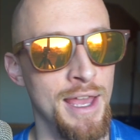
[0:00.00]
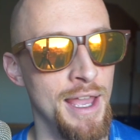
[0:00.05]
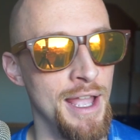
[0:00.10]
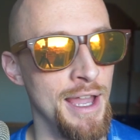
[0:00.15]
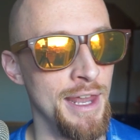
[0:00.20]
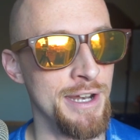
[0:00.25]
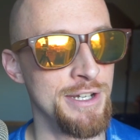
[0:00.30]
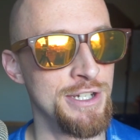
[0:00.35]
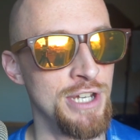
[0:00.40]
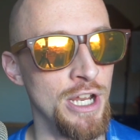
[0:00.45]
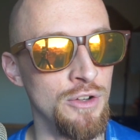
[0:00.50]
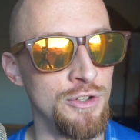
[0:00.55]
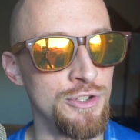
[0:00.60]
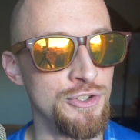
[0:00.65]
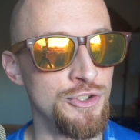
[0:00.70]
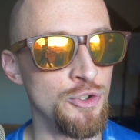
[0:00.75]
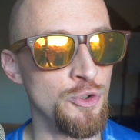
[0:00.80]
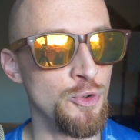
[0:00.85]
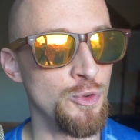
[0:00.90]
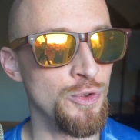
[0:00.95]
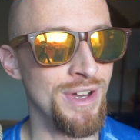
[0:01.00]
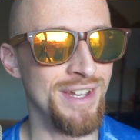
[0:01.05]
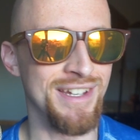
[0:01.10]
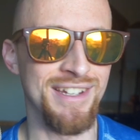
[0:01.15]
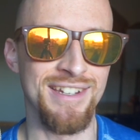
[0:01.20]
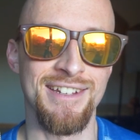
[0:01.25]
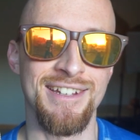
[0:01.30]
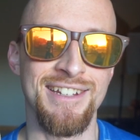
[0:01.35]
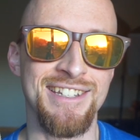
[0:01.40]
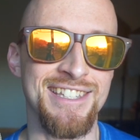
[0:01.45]
And I challenge you that
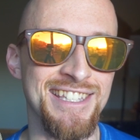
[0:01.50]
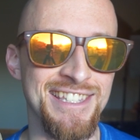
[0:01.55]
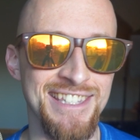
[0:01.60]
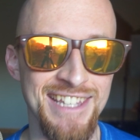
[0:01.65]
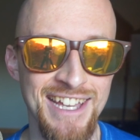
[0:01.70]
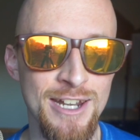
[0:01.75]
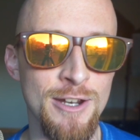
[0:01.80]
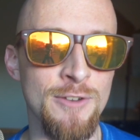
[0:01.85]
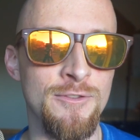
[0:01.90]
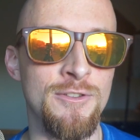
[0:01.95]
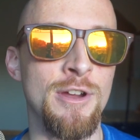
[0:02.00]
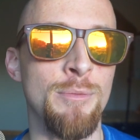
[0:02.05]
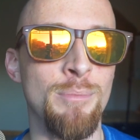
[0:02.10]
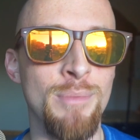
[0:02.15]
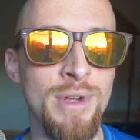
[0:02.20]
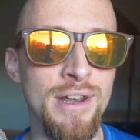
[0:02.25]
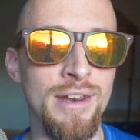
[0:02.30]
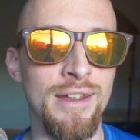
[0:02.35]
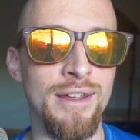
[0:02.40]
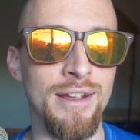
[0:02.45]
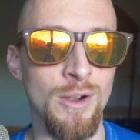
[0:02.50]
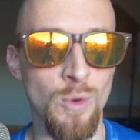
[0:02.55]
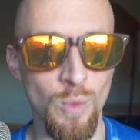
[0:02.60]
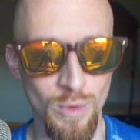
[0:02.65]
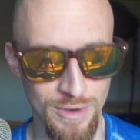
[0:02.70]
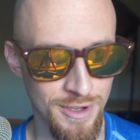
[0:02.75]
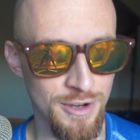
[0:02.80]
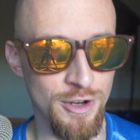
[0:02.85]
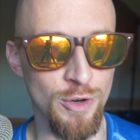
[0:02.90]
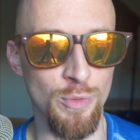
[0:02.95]
instead of committing
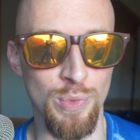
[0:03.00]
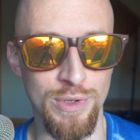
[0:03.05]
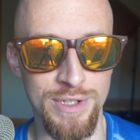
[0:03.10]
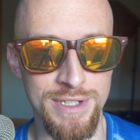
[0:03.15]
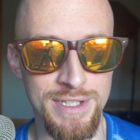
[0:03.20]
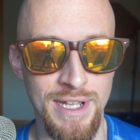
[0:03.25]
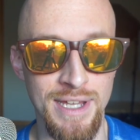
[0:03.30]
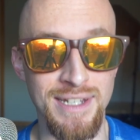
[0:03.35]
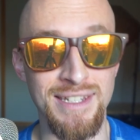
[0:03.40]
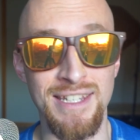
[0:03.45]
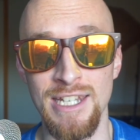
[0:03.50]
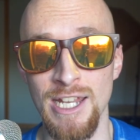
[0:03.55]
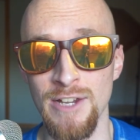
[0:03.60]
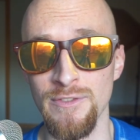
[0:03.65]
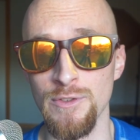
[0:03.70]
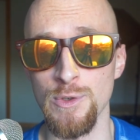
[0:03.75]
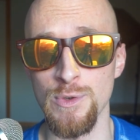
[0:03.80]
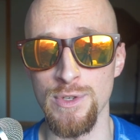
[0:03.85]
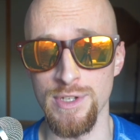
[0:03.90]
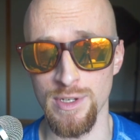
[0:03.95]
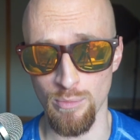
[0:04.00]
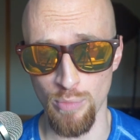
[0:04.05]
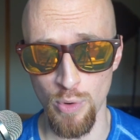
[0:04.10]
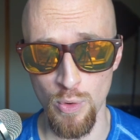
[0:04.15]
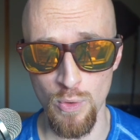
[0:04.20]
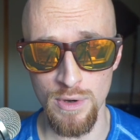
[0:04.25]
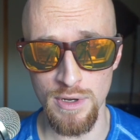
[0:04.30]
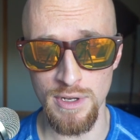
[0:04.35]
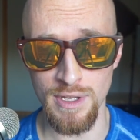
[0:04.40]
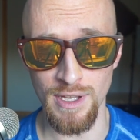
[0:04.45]
100% to never using
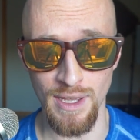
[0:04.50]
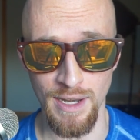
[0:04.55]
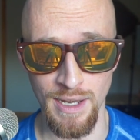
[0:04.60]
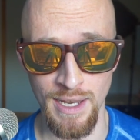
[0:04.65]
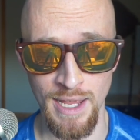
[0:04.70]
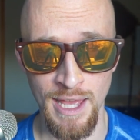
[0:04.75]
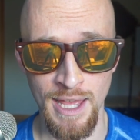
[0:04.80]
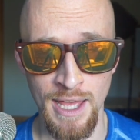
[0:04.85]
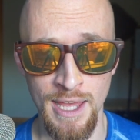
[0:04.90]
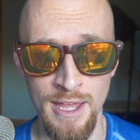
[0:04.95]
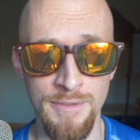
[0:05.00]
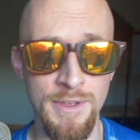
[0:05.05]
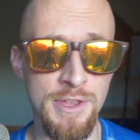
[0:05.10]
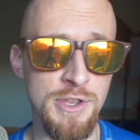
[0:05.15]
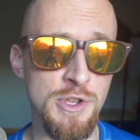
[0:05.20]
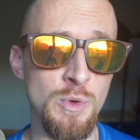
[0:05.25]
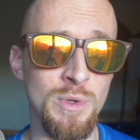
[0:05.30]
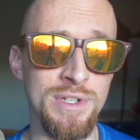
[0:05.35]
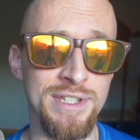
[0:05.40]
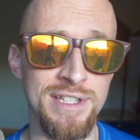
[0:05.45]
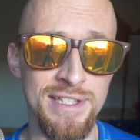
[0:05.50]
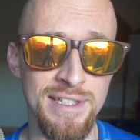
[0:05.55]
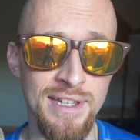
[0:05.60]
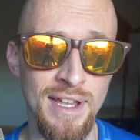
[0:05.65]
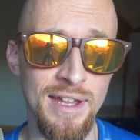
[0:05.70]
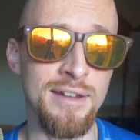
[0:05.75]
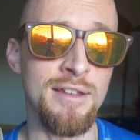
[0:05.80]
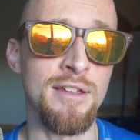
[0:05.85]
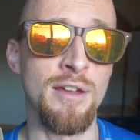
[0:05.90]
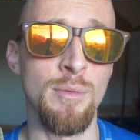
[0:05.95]
porn again, that you
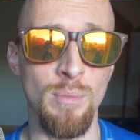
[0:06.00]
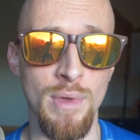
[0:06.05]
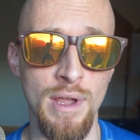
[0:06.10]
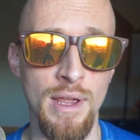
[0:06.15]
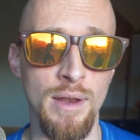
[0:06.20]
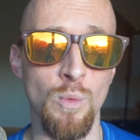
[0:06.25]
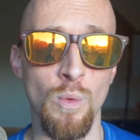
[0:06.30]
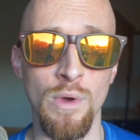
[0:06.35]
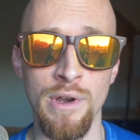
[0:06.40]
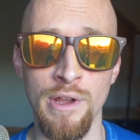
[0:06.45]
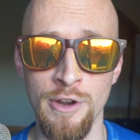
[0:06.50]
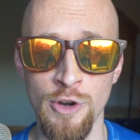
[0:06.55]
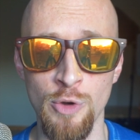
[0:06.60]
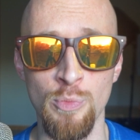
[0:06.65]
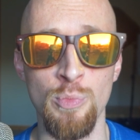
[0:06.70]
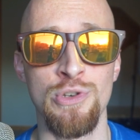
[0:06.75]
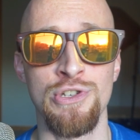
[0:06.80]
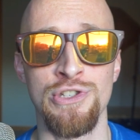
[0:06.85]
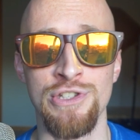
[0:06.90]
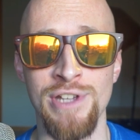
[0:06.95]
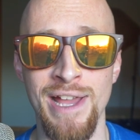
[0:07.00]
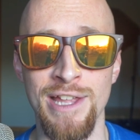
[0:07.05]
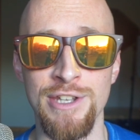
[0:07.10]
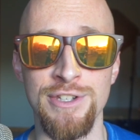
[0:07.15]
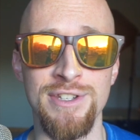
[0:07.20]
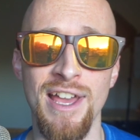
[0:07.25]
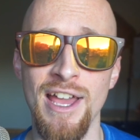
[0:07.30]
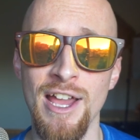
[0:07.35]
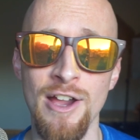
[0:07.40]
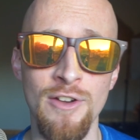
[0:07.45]
instead commit 100%
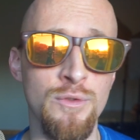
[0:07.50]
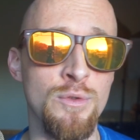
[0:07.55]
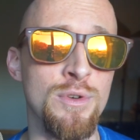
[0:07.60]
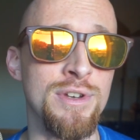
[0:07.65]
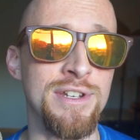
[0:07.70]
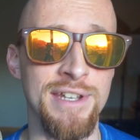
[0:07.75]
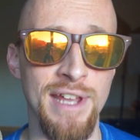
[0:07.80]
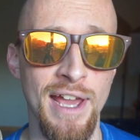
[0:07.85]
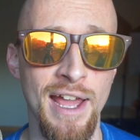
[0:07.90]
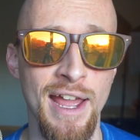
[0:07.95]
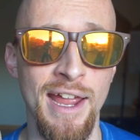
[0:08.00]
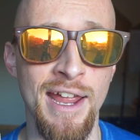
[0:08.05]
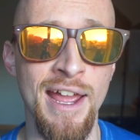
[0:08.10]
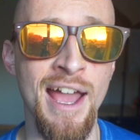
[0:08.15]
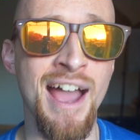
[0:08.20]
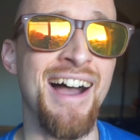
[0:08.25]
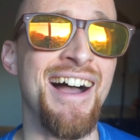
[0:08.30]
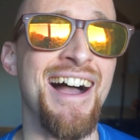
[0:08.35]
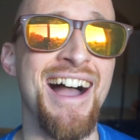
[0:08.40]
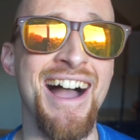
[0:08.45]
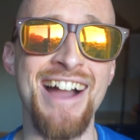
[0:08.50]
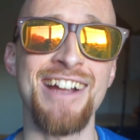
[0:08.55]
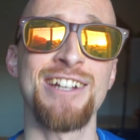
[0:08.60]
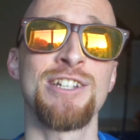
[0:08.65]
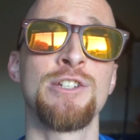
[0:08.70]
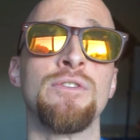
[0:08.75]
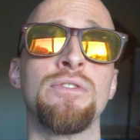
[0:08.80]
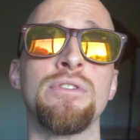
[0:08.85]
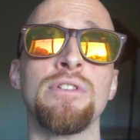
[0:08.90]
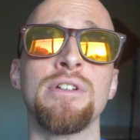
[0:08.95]
to every day
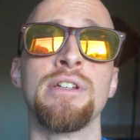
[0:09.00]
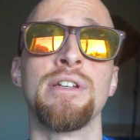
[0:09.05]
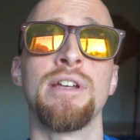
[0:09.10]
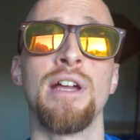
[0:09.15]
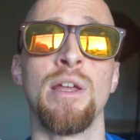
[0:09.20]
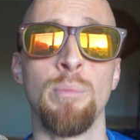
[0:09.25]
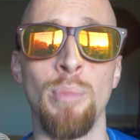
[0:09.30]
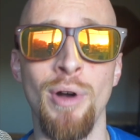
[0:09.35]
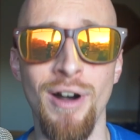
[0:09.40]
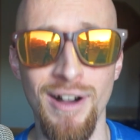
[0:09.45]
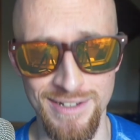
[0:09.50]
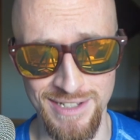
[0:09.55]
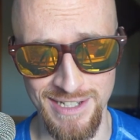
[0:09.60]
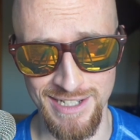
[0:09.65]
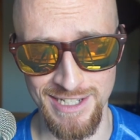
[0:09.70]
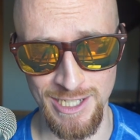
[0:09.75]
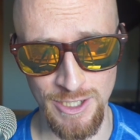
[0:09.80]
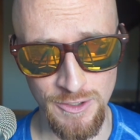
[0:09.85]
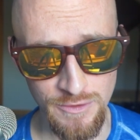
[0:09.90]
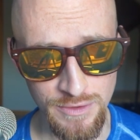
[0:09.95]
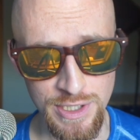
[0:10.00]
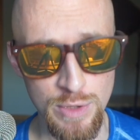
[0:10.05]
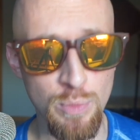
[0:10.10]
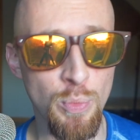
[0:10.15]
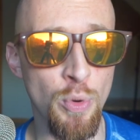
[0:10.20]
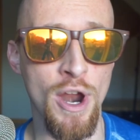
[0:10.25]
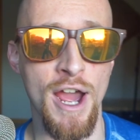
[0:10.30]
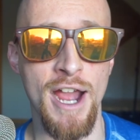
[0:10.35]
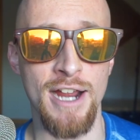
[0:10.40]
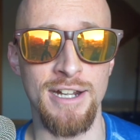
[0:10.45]
actively and positively
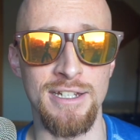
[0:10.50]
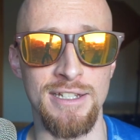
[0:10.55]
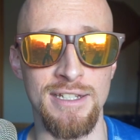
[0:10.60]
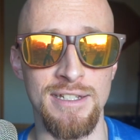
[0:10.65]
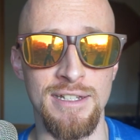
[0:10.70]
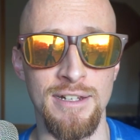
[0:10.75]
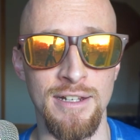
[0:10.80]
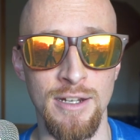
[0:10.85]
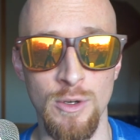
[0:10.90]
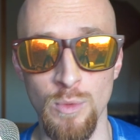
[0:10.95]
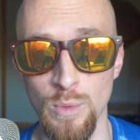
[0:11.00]
practicing